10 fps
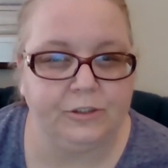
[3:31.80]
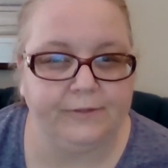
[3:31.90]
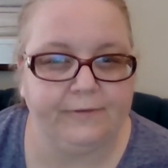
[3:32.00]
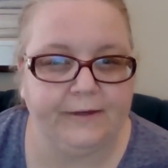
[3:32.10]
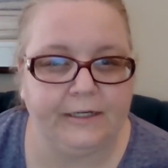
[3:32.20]

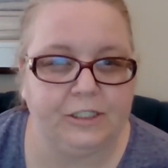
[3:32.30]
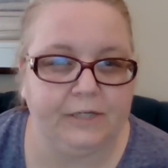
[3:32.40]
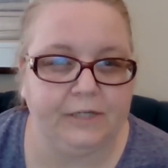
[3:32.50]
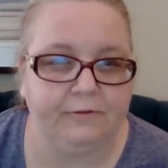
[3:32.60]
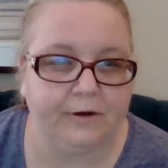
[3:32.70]
driven
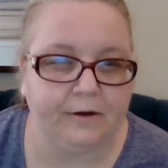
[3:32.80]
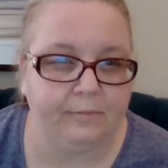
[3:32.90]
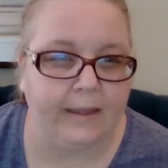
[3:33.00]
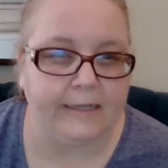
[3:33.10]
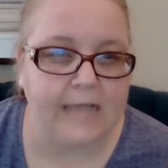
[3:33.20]
achiever
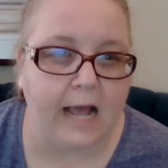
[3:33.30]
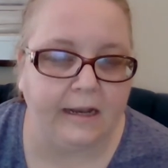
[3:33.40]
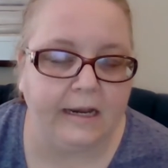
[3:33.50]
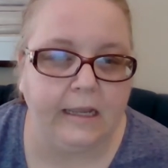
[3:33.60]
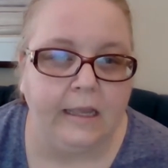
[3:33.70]

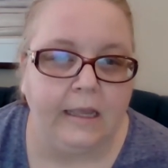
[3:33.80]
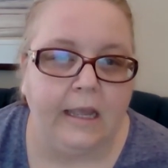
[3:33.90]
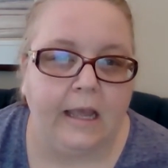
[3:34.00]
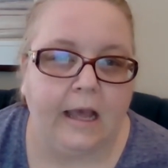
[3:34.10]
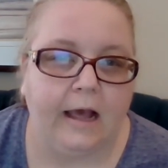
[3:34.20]
mentality
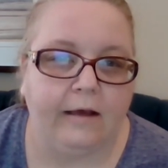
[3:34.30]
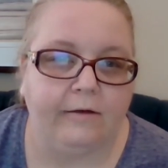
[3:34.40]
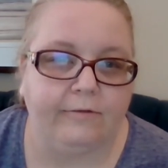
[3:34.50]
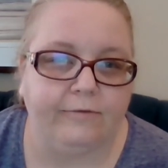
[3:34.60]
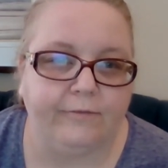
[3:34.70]

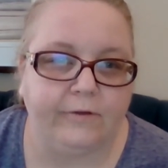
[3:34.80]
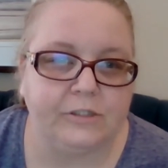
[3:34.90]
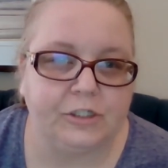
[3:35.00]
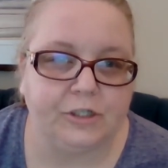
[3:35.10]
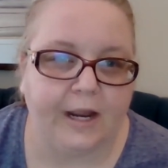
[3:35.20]
of
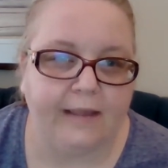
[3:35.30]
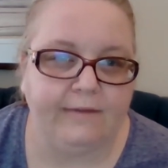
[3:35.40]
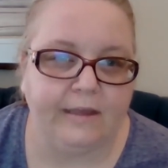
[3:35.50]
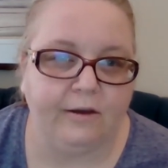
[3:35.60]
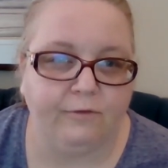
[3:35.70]

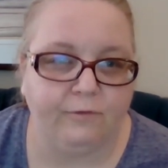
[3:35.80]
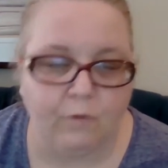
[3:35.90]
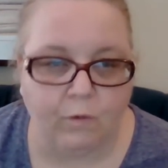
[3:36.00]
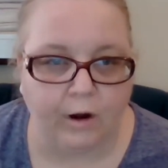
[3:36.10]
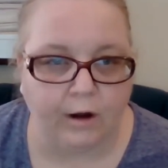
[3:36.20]
striving
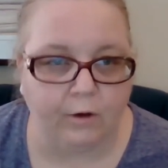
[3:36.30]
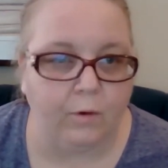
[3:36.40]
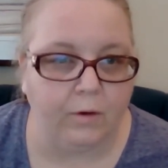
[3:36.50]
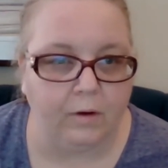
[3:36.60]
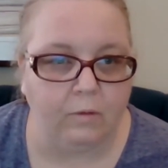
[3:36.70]
for
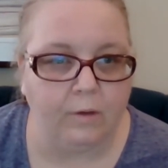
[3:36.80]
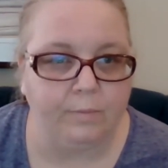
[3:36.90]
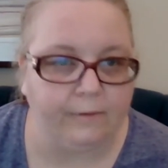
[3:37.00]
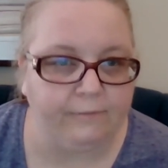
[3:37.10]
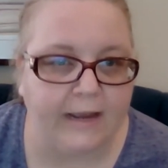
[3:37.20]

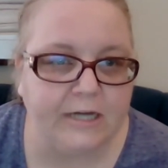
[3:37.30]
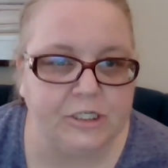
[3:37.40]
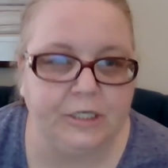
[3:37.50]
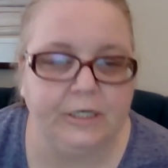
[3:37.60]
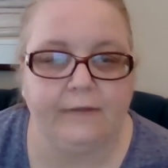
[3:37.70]
quote-unquote
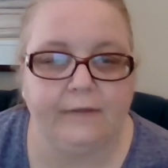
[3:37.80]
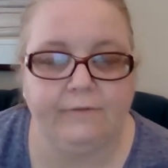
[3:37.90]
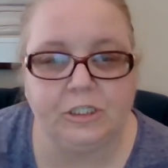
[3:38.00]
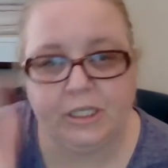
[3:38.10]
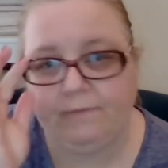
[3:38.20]
perfection, of
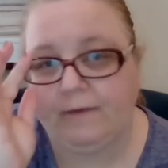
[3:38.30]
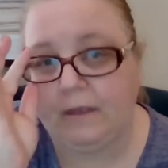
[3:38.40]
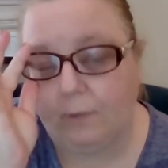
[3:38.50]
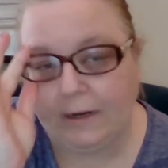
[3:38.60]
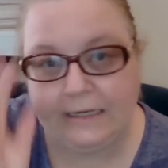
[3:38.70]

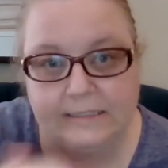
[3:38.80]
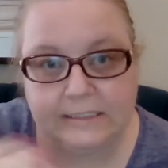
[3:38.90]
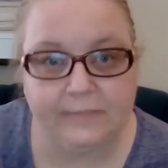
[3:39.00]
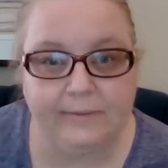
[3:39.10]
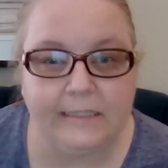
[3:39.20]
achieving what
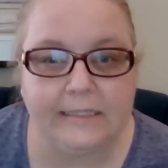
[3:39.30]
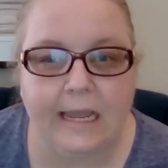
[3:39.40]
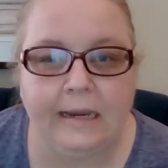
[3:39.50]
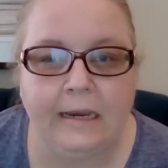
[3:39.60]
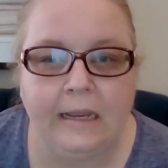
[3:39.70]
needs to be
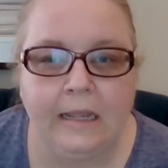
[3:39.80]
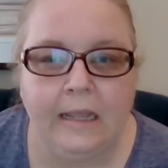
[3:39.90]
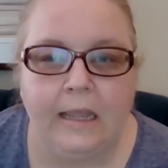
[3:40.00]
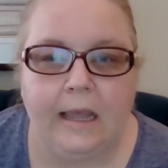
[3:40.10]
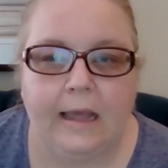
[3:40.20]
done.
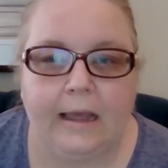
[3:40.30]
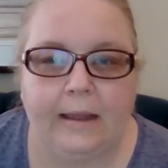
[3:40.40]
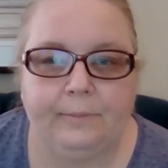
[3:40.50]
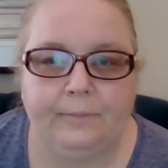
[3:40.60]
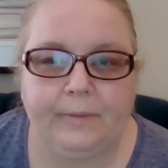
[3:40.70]

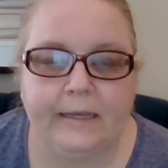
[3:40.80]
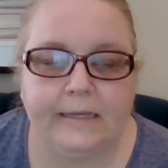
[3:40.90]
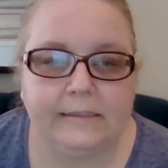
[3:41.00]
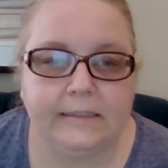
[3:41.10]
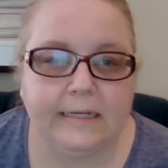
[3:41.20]
Um,
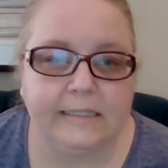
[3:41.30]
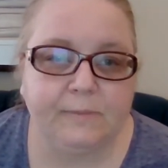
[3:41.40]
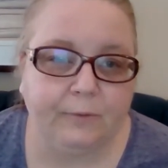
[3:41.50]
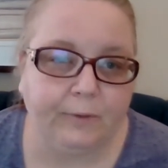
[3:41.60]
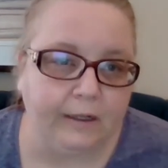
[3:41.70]
because let's
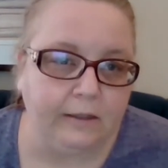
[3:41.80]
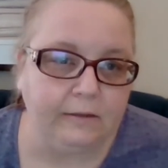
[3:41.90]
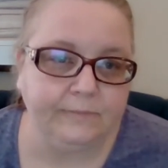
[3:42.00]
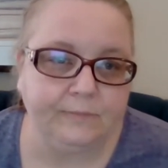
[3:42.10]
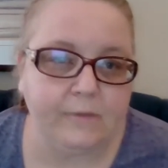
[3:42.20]
be real,
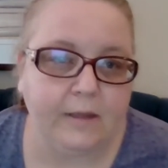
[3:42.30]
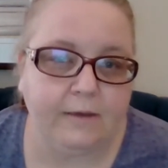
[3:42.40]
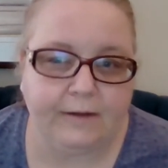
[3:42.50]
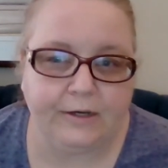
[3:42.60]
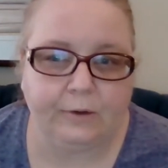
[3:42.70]

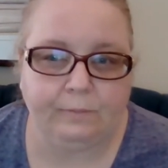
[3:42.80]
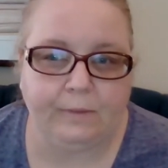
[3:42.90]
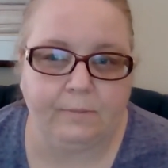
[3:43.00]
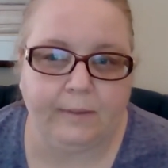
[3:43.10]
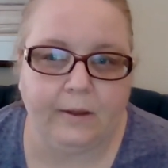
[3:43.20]
if I don't
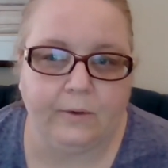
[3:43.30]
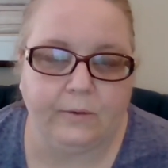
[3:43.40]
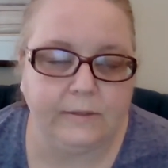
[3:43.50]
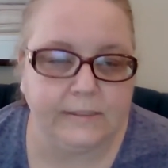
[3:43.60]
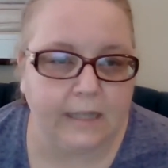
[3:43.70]
meet my
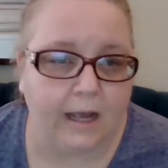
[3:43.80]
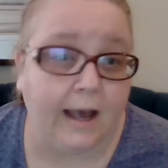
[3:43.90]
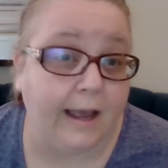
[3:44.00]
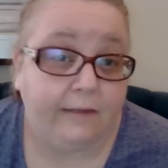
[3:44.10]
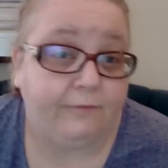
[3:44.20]
goals,
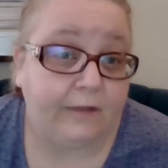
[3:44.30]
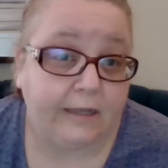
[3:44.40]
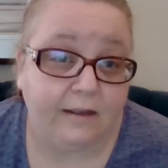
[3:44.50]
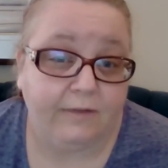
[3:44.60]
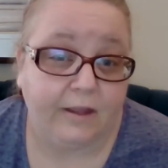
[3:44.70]
I feel
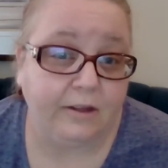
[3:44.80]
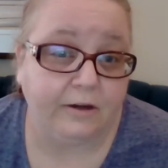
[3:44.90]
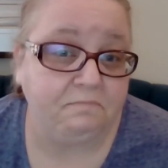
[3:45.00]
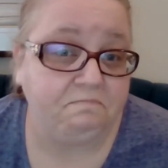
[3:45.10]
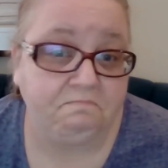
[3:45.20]
like a
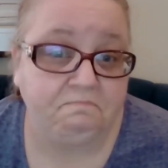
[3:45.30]
failure.